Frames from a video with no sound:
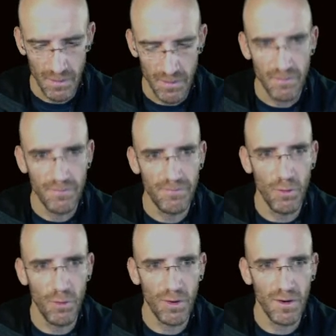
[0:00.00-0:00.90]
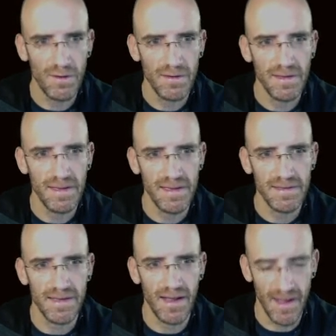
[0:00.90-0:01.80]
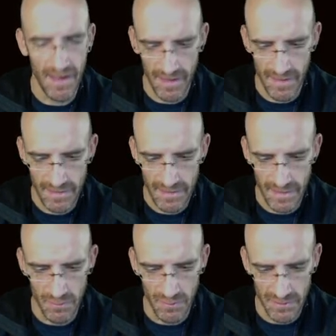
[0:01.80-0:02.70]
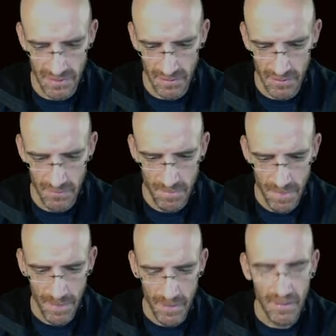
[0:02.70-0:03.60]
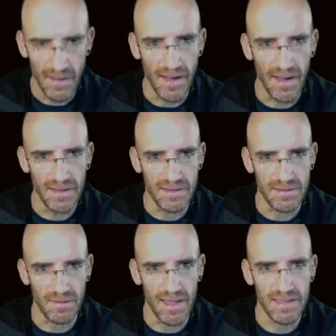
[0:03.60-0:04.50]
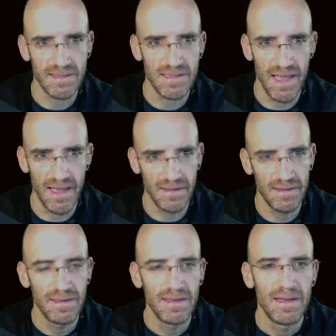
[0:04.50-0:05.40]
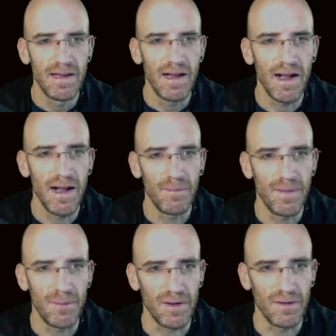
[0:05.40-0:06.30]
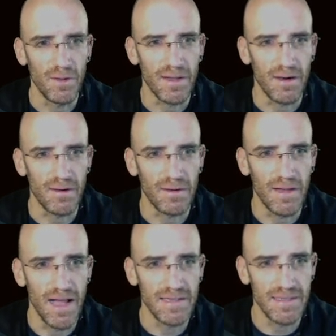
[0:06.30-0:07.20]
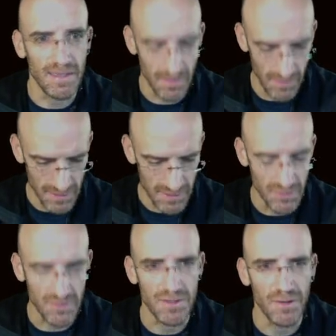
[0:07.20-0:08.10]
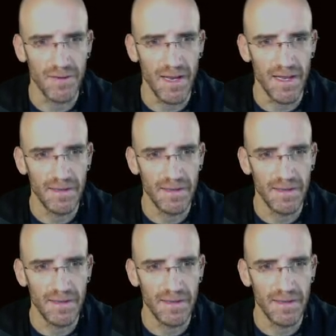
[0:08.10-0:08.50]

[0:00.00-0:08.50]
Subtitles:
for int I equals 0, I is less than, and we're going to look at our consonant clusters array.